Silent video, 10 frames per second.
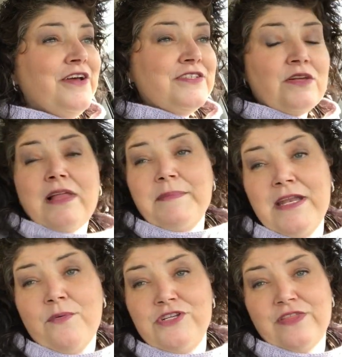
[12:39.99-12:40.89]
So let me
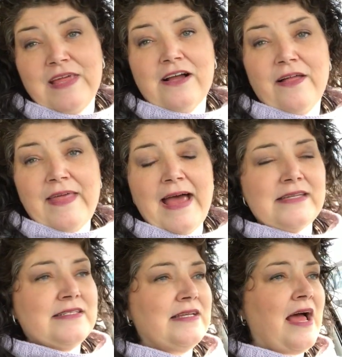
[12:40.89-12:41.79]
know what you think on
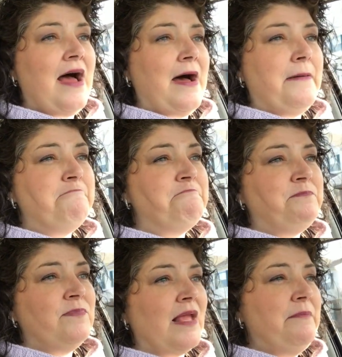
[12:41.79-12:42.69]
that. Um,
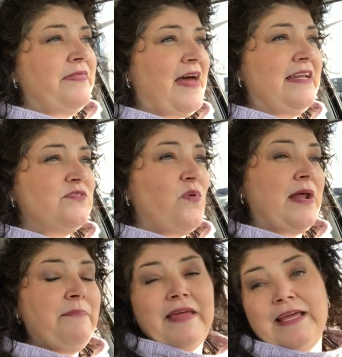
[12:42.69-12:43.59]
but that is
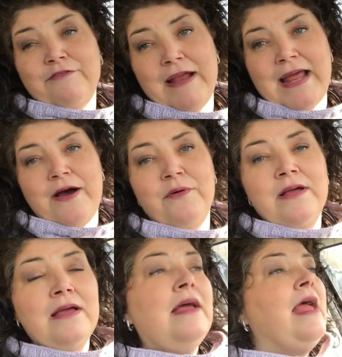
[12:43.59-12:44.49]
what I'm thinking right now.
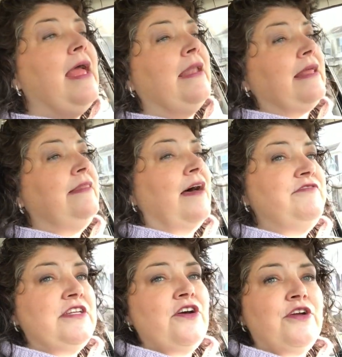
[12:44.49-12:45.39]
And I'd
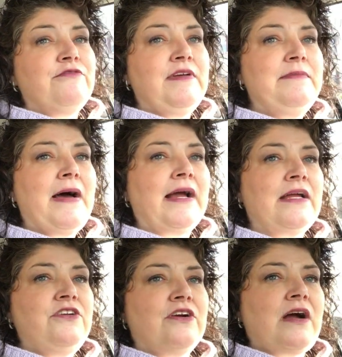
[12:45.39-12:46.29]
love to know your
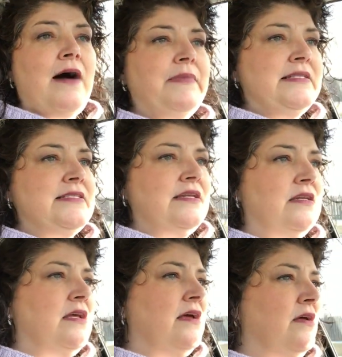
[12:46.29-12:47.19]
feedback and your comments
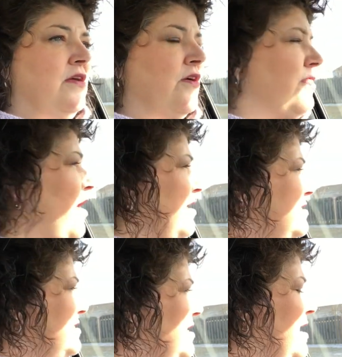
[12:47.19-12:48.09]
and your
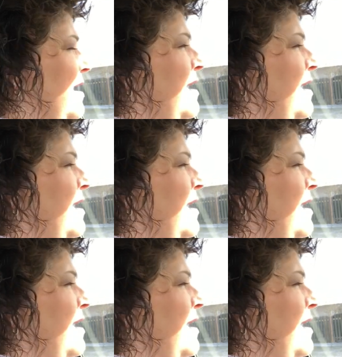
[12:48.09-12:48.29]
thoughts.